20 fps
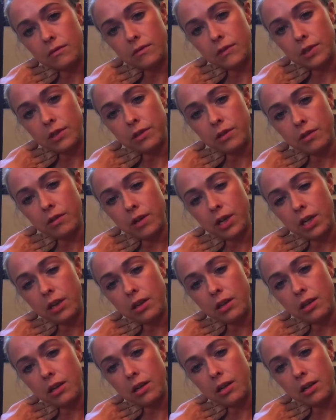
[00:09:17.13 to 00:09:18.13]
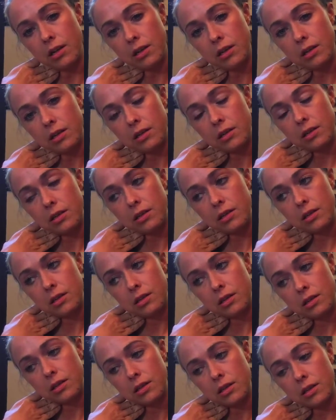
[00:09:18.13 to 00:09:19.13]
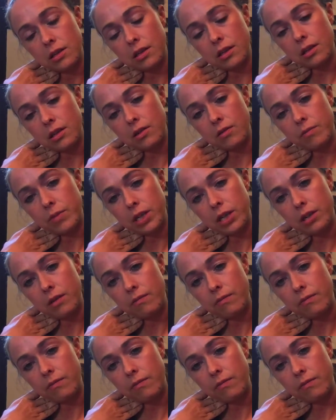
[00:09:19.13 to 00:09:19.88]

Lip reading: So right there, so a little bit.